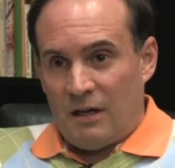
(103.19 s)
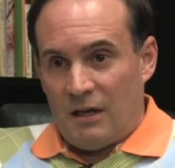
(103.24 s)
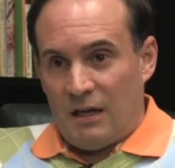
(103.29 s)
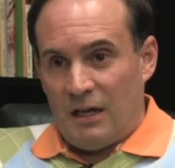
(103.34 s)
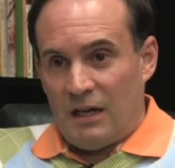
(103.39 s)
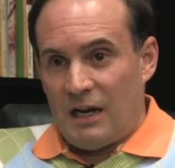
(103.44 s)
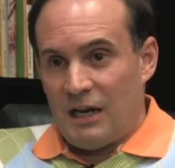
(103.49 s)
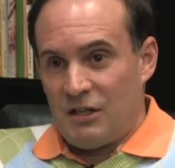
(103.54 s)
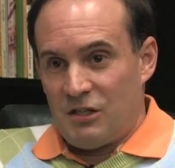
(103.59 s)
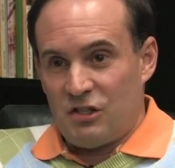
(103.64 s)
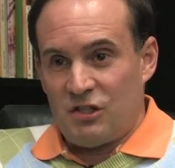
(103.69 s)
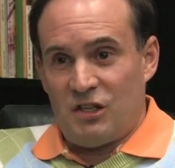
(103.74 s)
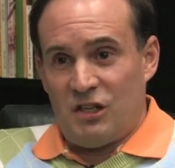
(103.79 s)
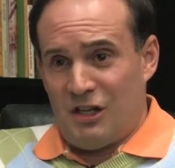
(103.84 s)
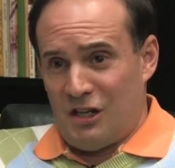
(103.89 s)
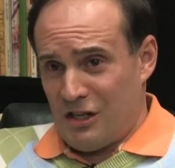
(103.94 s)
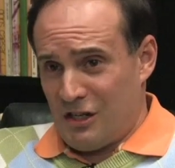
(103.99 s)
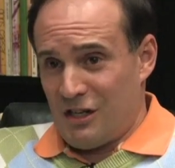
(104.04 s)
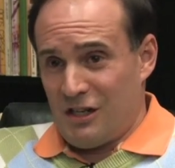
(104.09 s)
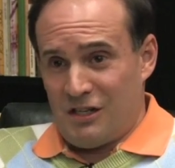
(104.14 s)
And I just
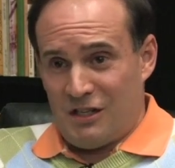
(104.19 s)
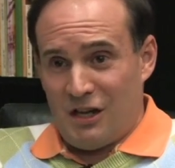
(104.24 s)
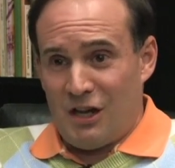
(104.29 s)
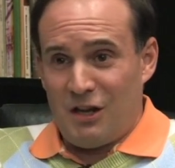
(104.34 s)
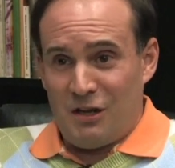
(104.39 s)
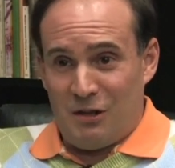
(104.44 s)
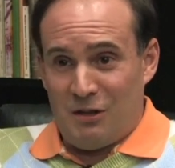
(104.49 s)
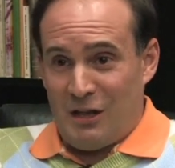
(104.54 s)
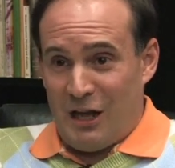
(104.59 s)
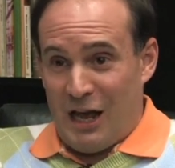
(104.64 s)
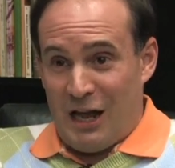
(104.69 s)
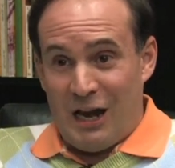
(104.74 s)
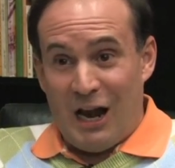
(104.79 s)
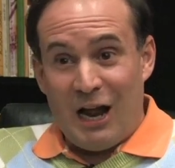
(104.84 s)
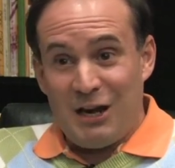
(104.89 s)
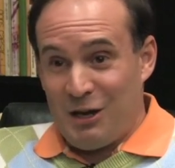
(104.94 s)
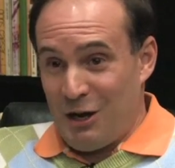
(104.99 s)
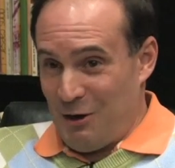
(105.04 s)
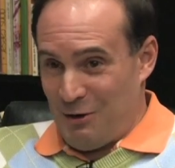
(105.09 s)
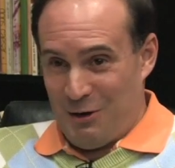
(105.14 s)
needed to tell you that. I
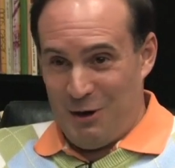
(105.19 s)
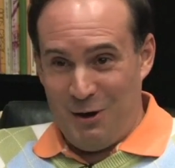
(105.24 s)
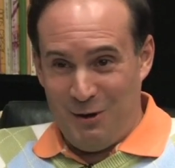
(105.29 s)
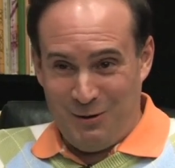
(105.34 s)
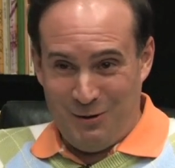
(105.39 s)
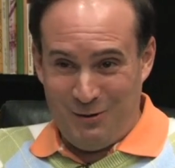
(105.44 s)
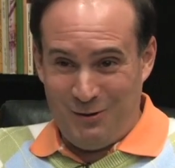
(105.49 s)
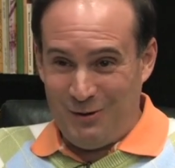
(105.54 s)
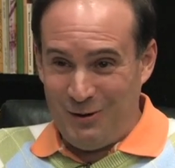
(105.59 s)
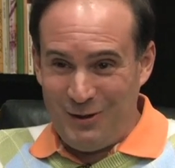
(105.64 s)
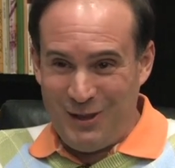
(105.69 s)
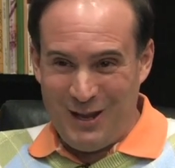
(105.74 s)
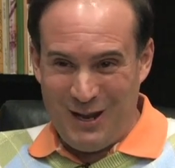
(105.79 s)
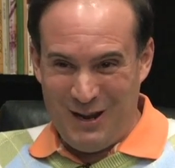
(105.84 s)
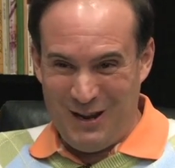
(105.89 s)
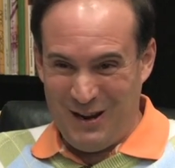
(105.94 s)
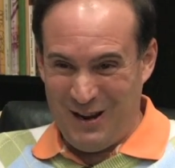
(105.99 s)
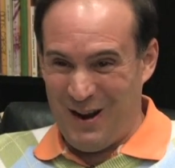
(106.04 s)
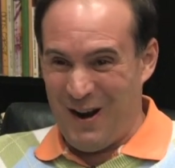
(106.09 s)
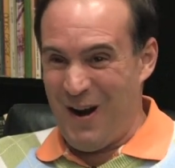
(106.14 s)
don't know who they
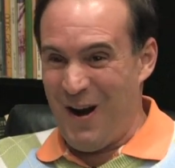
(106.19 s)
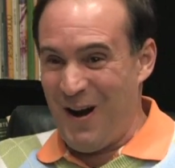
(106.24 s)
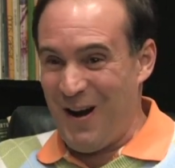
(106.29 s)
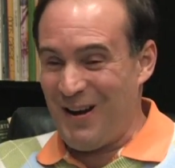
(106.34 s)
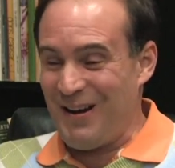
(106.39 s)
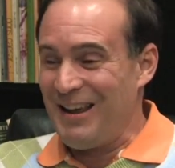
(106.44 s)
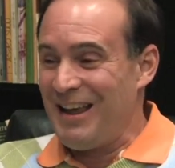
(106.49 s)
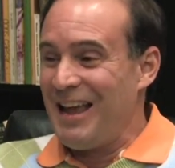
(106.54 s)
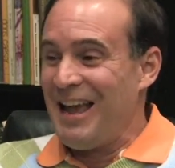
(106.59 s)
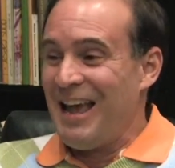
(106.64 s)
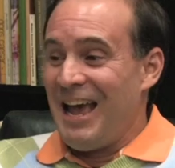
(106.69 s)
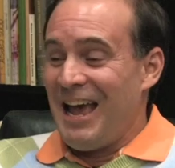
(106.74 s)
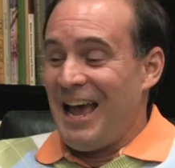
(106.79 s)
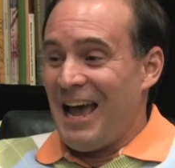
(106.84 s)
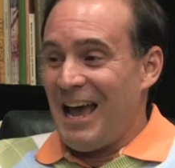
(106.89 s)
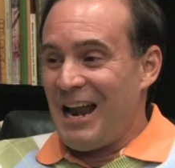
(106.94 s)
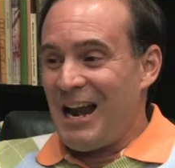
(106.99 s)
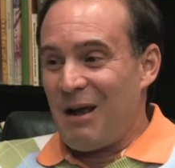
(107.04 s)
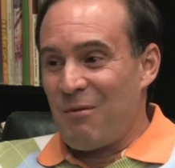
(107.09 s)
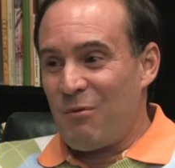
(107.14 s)
are.
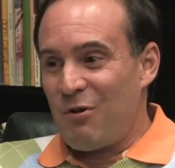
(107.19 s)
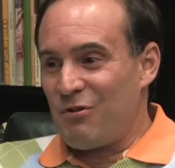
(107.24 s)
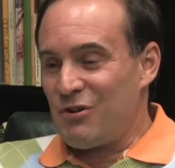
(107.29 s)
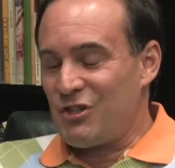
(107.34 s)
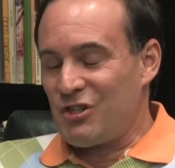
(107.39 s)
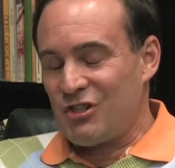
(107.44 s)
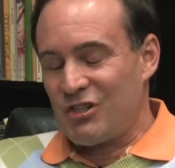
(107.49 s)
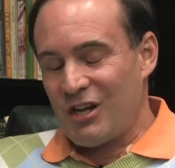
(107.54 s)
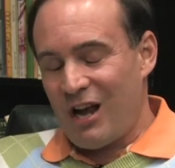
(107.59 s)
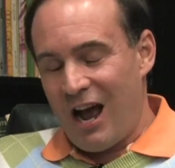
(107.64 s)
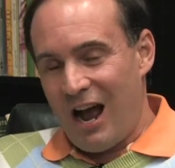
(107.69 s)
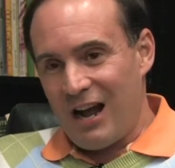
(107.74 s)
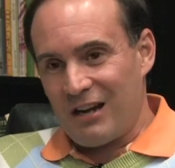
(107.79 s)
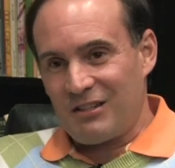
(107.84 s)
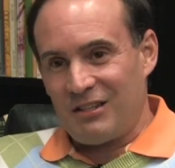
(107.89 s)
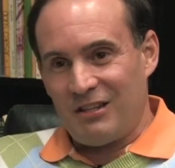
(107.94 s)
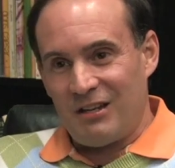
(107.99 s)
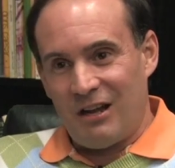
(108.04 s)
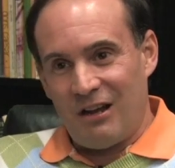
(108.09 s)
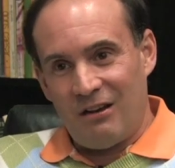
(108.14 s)
And I'm always
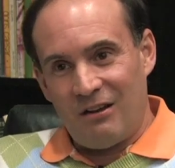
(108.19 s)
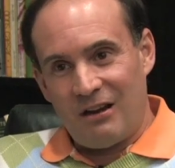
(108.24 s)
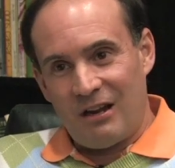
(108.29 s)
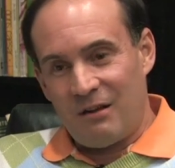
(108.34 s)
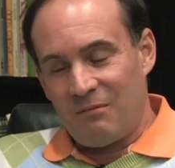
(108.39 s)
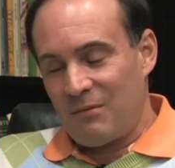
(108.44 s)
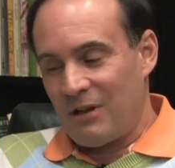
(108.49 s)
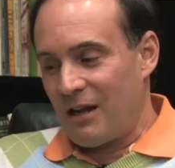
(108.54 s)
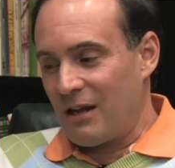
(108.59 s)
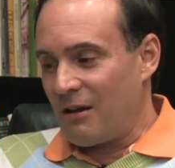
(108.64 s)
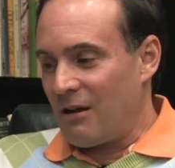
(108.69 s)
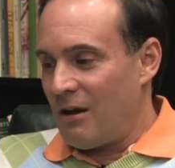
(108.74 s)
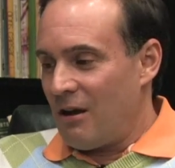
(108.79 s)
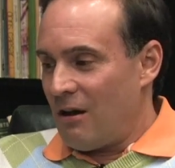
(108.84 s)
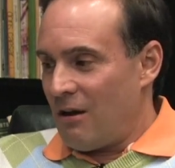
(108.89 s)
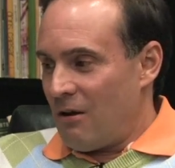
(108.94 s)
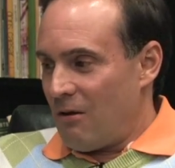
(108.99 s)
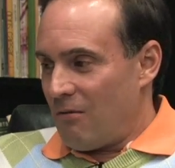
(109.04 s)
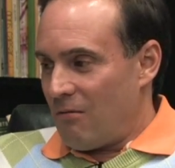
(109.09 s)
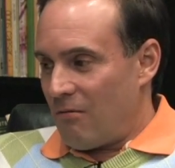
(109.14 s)
shocked, and I'm like,
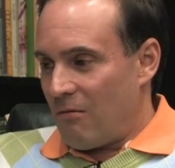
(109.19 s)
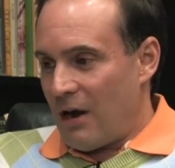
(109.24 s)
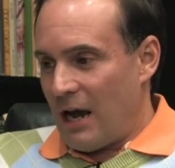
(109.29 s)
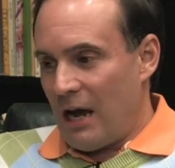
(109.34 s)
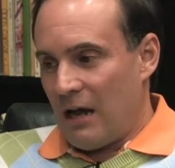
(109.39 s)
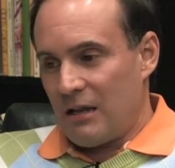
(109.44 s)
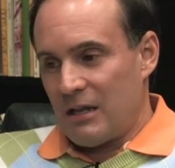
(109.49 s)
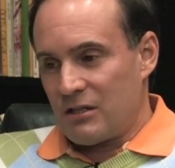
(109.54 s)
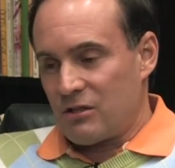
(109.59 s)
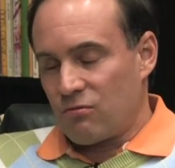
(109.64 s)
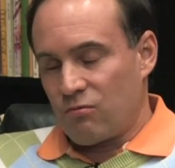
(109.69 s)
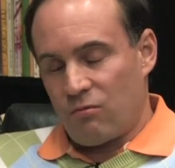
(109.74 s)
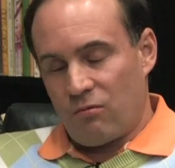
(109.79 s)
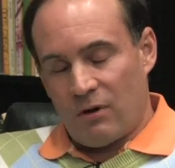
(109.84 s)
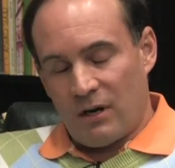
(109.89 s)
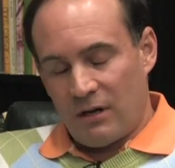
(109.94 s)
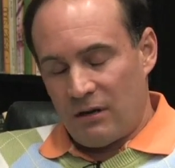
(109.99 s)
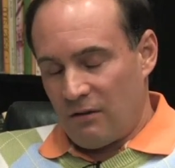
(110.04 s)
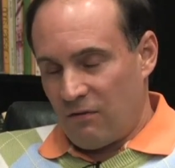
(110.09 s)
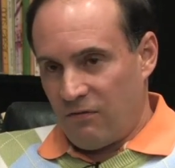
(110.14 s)
wow, that's
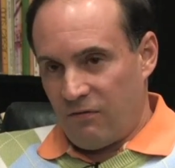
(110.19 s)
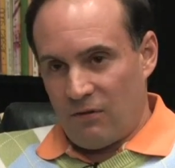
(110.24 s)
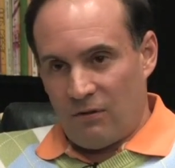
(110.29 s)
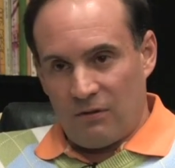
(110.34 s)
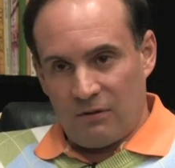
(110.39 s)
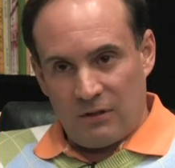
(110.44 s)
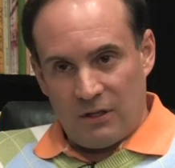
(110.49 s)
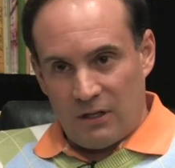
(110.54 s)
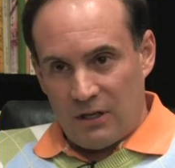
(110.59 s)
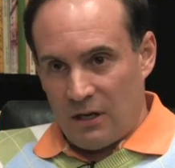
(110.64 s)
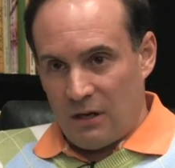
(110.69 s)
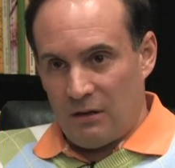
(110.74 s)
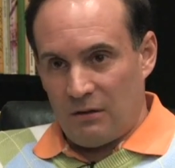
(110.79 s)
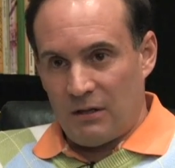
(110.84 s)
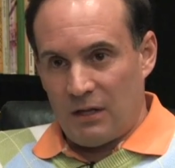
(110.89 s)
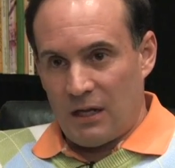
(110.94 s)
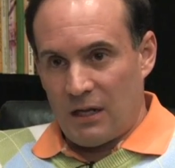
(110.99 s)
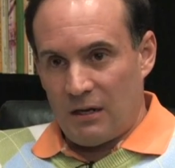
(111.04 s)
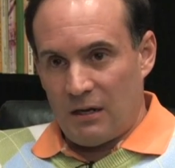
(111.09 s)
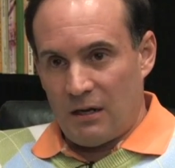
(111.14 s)
wonderful,
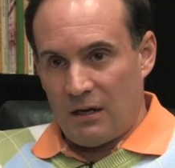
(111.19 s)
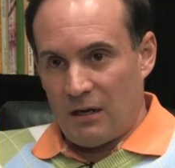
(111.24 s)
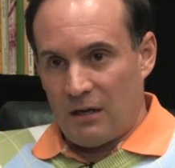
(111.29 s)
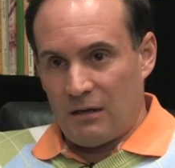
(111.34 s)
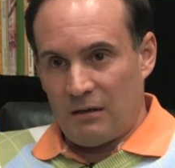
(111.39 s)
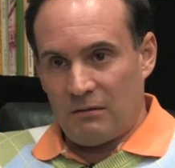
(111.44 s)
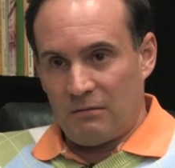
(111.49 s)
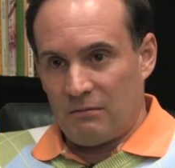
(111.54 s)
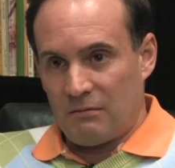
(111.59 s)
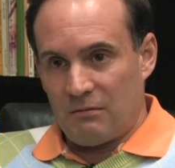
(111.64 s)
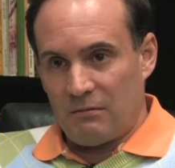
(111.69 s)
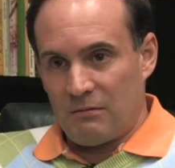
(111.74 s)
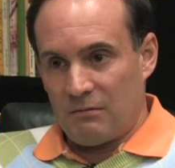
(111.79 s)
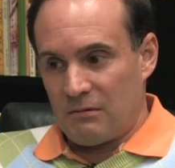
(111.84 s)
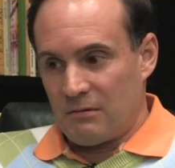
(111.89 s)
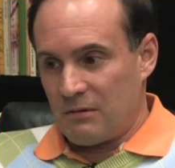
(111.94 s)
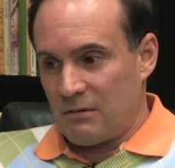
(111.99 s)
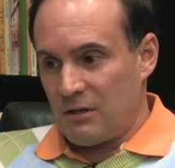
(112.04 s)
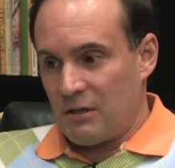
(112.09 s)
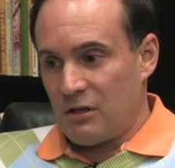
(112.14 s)
that,
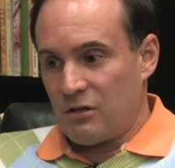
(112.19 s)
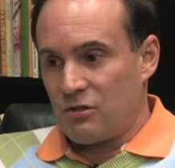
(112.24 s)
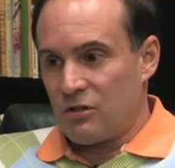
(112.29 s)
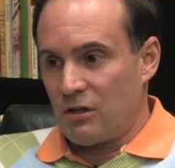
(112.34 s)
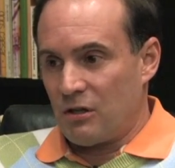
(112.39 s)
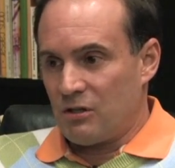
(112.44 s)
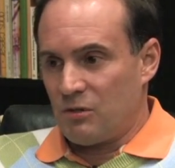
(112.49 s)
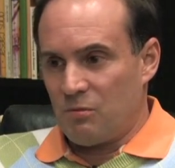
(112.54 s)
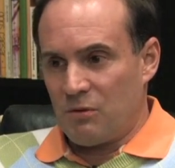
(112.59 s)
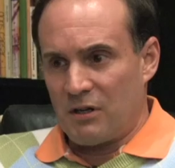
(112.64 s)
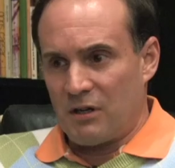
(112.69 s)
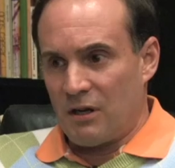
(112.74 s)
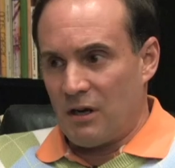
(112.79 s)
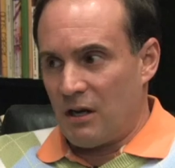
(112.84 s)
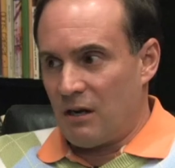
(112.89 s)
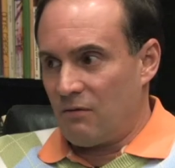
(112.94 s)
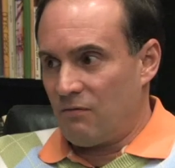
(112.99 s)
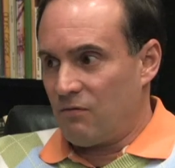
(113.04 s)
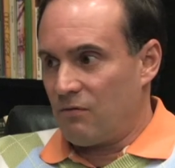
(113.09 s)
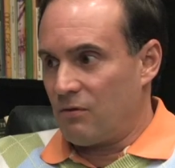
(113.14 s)
Joan's been
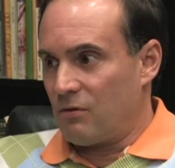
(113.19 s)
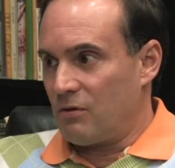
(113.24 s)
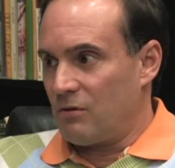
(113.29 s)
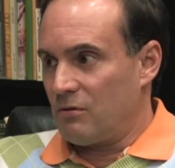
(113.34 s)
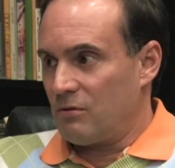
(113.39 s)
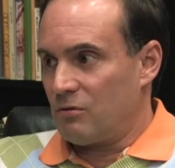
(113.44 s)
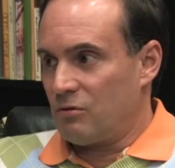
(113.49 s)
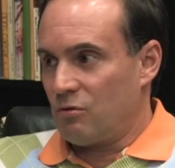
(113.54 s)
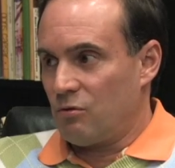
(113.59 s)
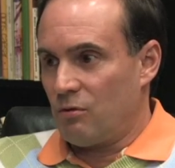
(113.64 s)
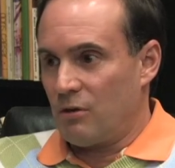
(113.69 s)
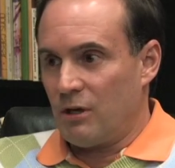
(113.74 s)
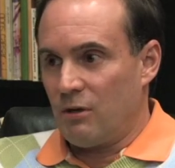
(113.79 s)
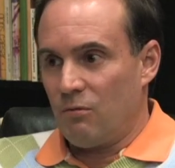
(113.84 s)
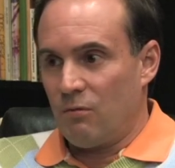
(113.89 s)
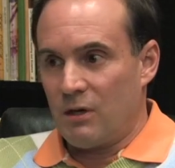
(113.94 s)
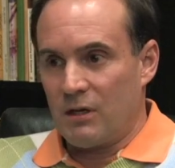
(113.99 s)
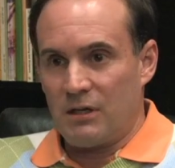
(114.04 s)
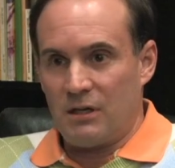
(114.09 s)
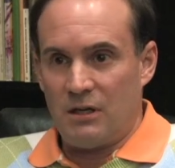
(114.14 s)
gone for
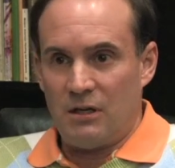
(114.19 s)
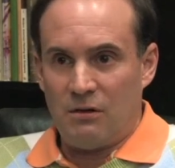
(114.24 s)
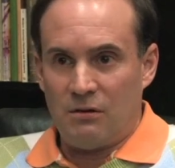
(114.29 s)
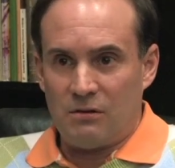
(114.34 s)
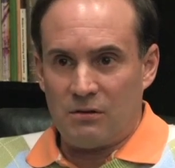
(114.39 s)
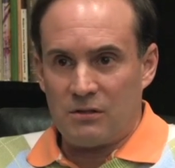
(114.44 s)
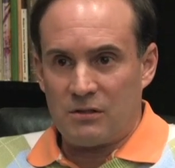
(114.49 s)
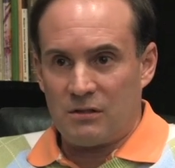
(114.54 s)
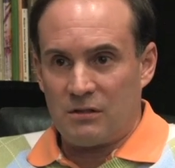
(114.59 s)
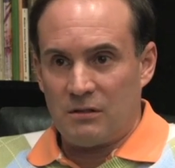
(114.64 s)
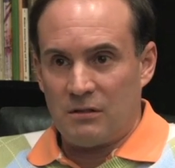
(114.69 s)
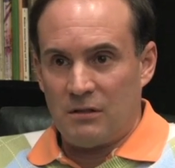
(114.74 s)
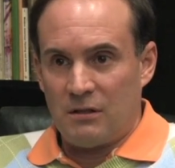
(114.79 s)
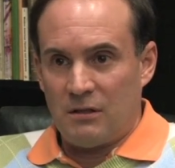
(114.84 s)
21 years.